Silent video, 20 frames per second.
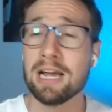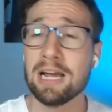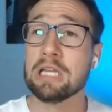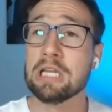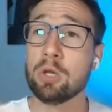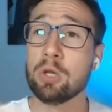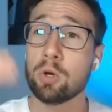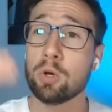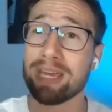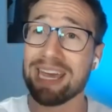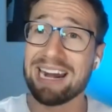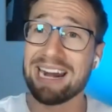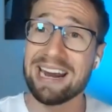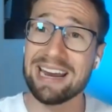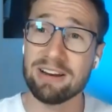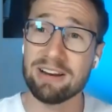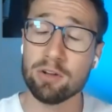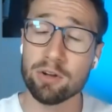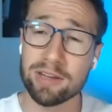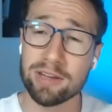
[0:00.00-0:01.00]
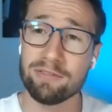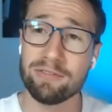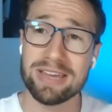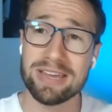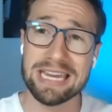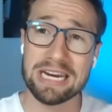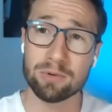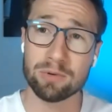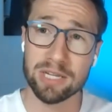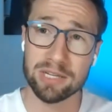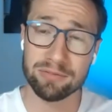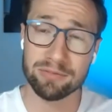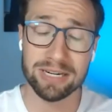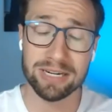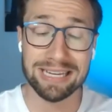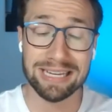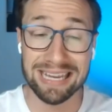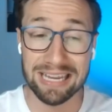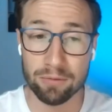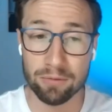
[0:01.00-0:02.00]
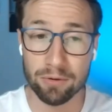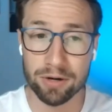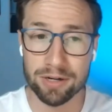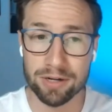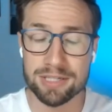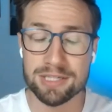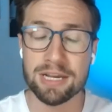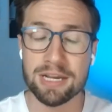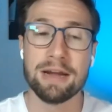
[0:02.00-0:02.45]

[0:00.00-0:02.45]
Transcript: looking at looking for irrelevant keywords,